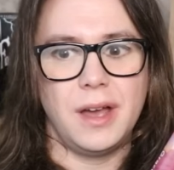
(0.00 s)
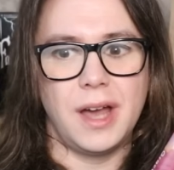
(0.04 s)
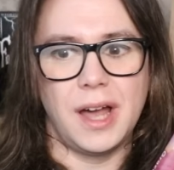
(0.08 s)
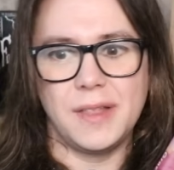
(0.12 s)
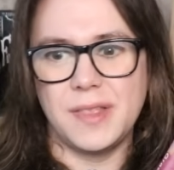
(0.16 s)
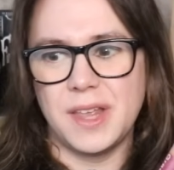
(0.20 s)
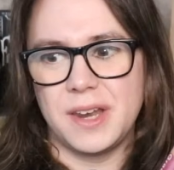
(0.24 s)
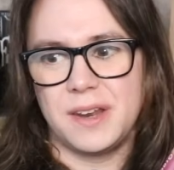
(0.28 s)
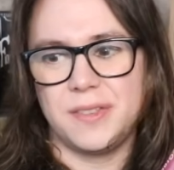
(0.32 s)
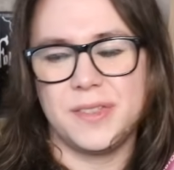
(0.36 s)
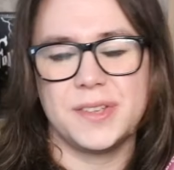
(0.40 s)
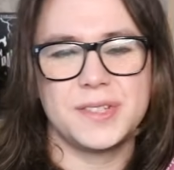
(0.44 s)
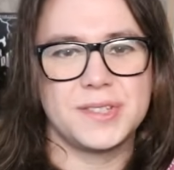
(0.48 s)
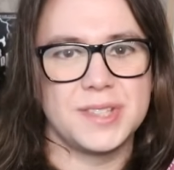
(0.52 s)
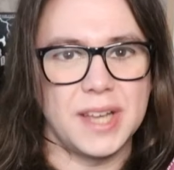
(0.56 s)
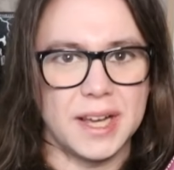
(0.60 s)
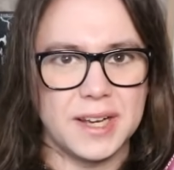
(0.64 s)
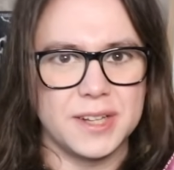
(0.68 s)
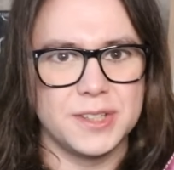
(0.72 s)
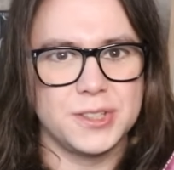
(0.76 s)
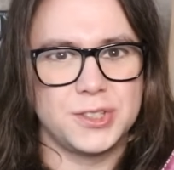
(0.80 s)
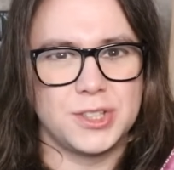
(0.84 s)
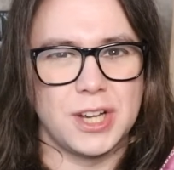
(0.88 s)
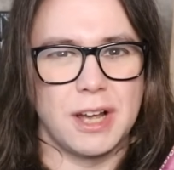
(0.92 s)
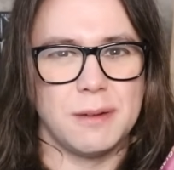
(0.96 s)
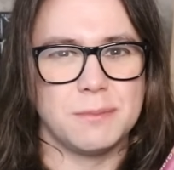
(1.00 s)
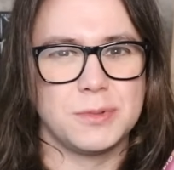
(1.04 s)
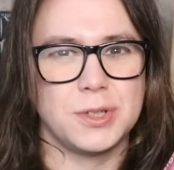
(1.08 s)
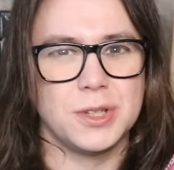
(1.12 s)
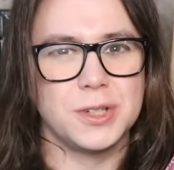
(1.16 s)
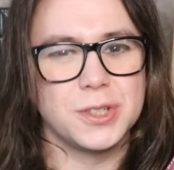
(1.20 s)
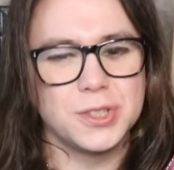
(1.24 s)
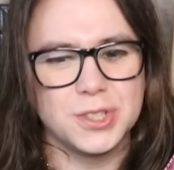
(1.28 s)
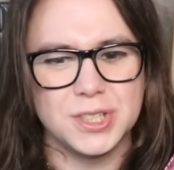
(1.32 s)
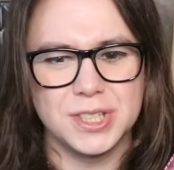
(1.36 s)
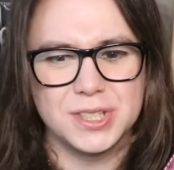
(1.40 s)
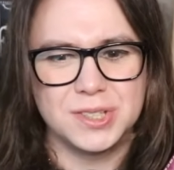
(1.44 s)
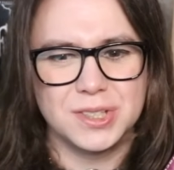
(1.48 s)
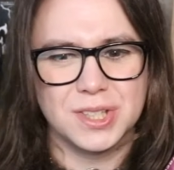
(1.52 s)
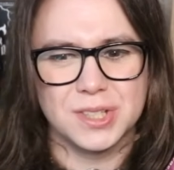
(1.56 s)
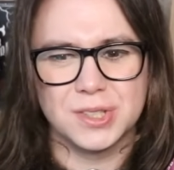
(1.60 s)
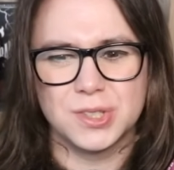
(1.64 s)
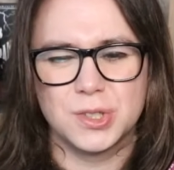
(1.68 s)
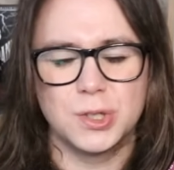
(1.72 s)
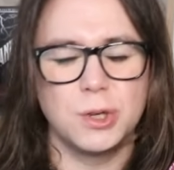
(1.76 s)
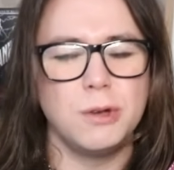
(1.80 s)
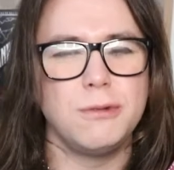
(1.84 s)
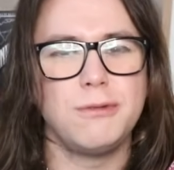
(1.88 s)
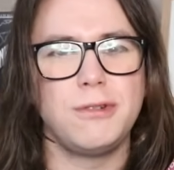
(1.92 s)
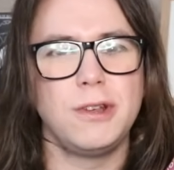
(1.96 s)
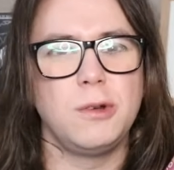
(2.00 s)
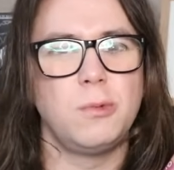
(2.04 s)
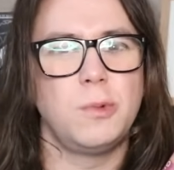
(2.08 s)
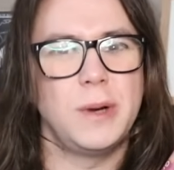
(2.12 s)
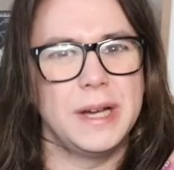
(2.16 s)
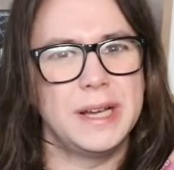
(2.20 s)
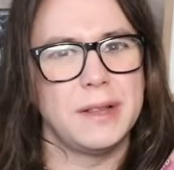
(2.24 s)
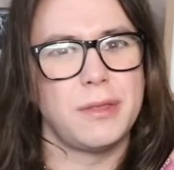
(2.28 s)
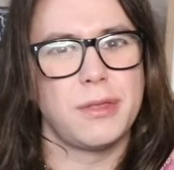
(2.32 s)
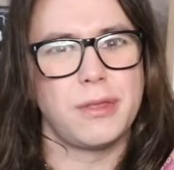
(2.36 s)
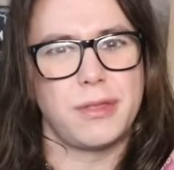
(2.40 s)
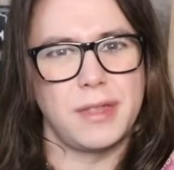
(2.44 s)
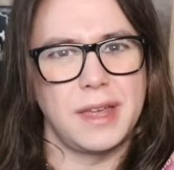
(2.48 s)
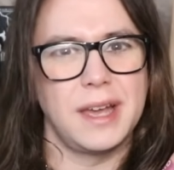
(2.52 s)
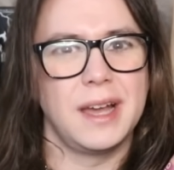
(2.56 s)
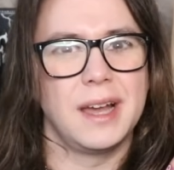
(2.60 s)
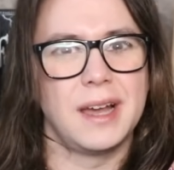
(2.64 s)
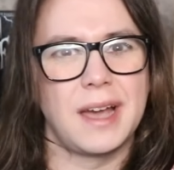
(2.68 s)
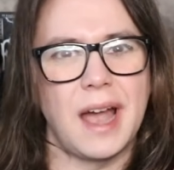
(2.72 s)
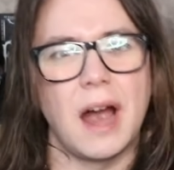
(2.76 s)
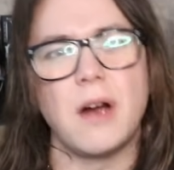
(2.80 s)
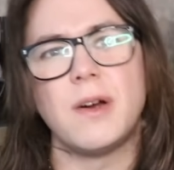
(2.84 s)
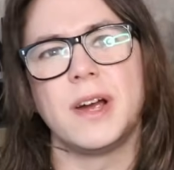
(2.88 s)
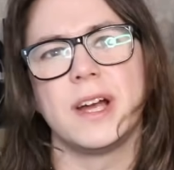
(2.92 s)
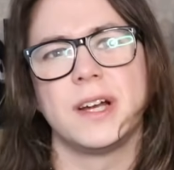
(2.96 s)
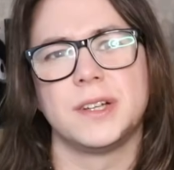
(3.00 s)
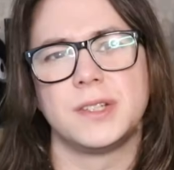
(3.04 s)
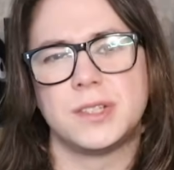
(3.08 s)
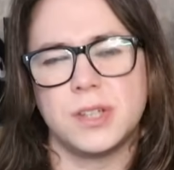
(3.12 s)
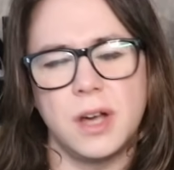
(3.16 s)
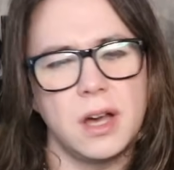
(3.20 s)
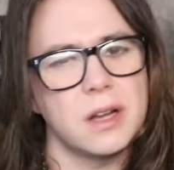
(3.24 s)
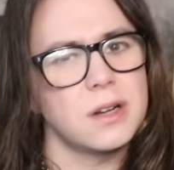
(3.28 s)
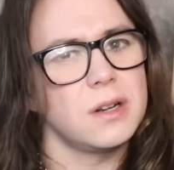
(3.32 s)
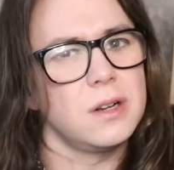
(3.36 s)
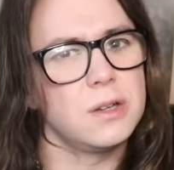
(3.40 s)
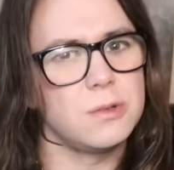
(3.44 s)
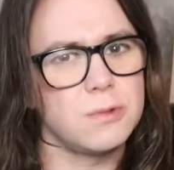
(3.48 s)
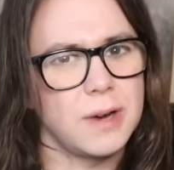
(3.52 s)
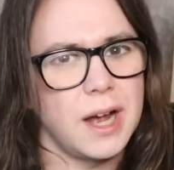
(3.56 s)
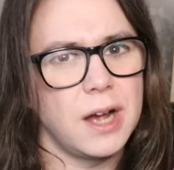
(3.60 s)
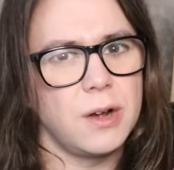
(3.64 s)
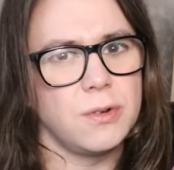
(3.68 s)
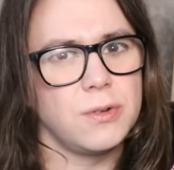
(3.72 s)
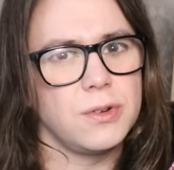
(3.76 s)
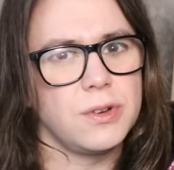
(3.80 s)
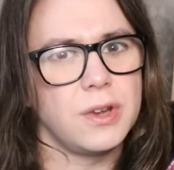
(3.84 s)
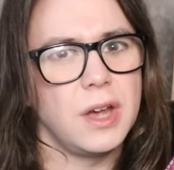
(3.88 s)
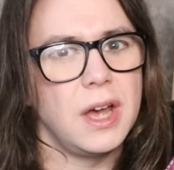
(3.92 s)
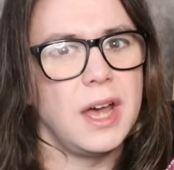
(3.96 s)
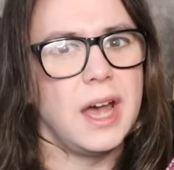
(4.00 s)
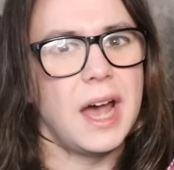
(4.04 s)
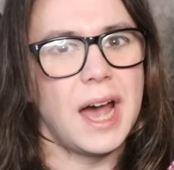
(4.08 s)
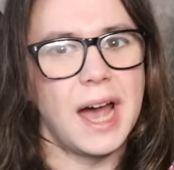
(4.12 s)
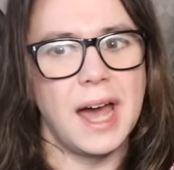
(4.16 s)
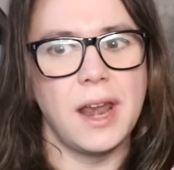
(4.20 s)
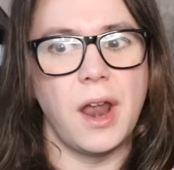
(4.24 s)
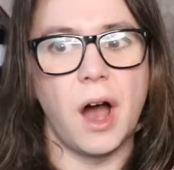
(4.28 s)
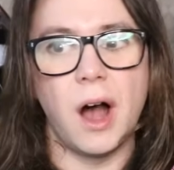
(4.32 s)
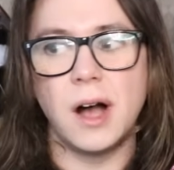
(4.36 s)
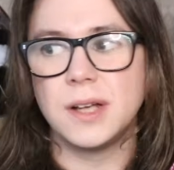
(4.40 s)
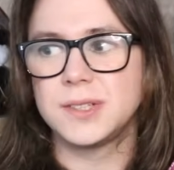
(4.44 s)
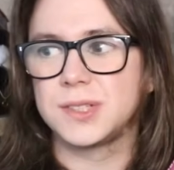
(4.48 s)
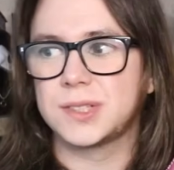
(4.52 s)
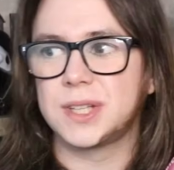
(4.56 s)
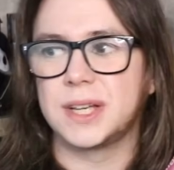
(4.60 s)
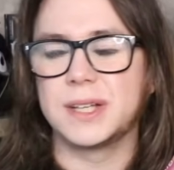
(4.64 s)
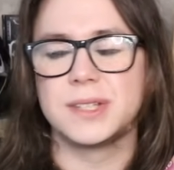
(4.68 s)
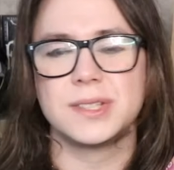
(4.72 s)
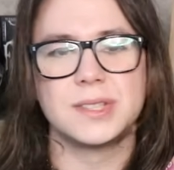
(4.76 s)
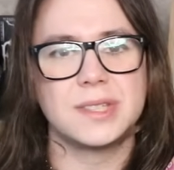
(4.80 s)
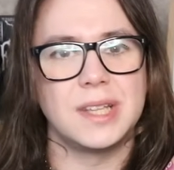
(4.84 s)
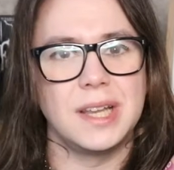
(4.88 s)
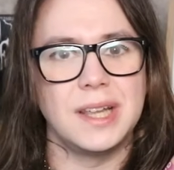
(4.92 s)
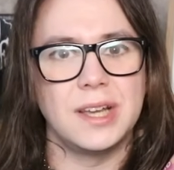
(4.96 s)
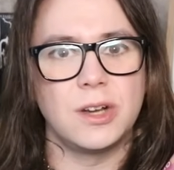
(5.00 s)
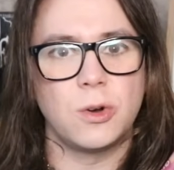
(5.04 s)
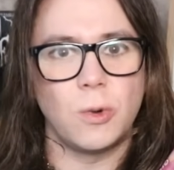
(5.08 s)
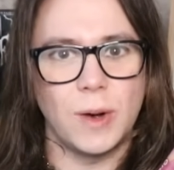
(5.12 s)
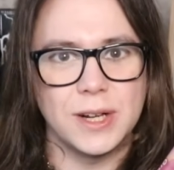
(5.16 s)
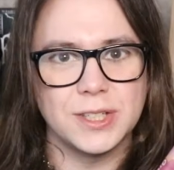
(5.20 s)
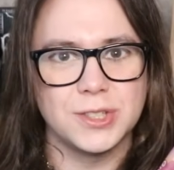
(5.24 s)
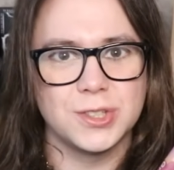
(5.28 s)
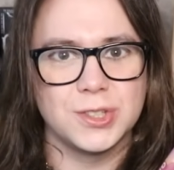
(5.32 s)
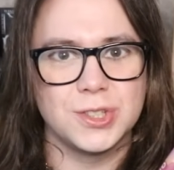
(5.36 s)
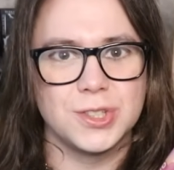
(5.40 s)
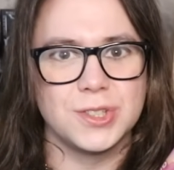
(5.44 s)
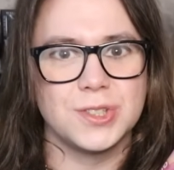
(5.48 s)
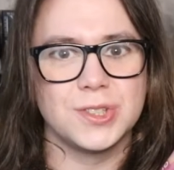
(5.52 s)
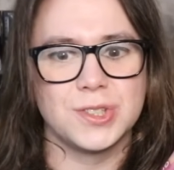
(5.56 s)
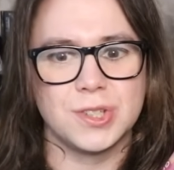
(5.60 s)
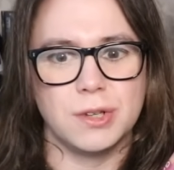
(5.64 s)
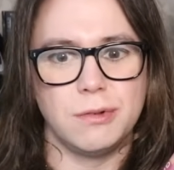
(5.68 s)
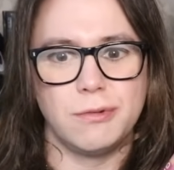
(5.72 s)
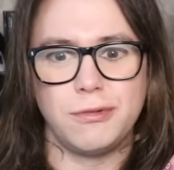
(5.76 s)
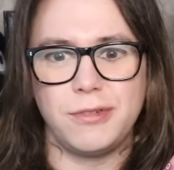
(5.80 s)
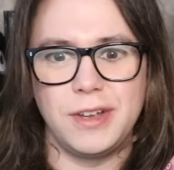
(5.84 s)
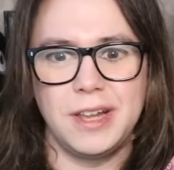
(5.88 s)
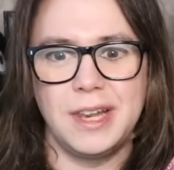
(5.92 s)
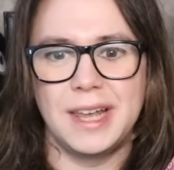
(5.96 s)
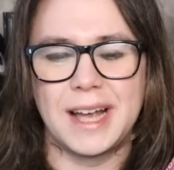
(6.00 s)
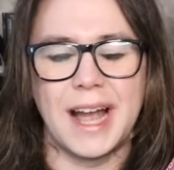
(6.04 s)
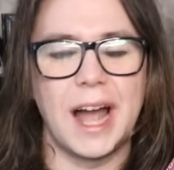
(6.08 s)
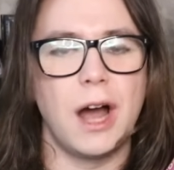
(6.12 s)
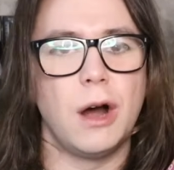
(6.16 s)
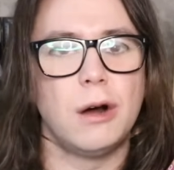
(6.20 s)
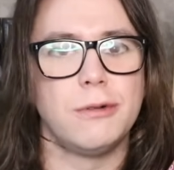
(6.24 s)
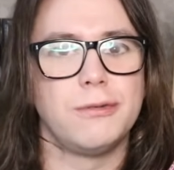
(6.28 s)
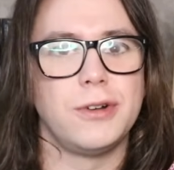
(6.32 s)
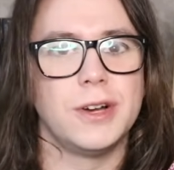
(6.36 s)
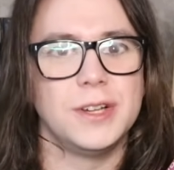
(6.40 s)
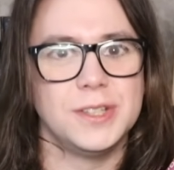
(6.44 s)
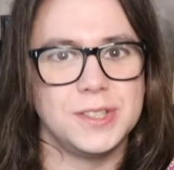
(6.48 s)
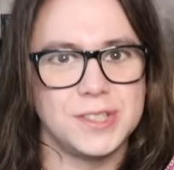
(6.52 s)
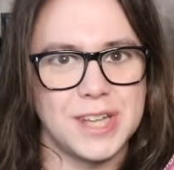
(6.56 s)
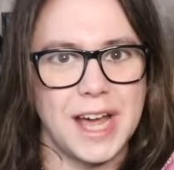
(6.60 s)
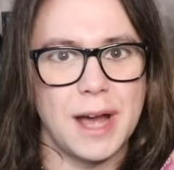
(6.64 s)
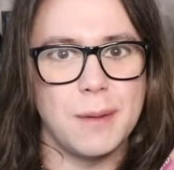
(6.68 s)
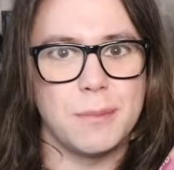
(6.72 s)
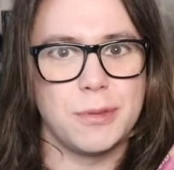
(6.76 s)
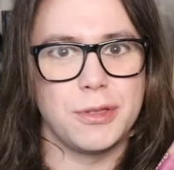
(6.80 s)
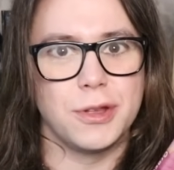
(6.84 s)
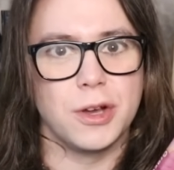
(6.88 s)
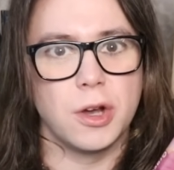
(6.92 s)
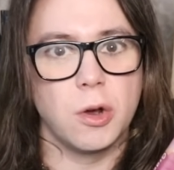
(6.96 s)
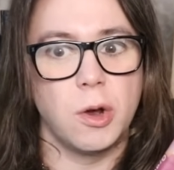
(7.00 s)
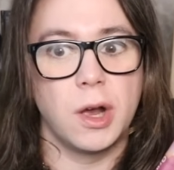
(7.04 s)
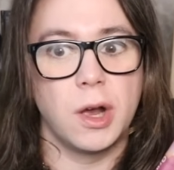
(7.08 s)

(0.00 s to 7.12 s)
And then in the second chapter, she's this goofy, weird thing carrying a turtle around and asking silly questions and feeling out of her depth and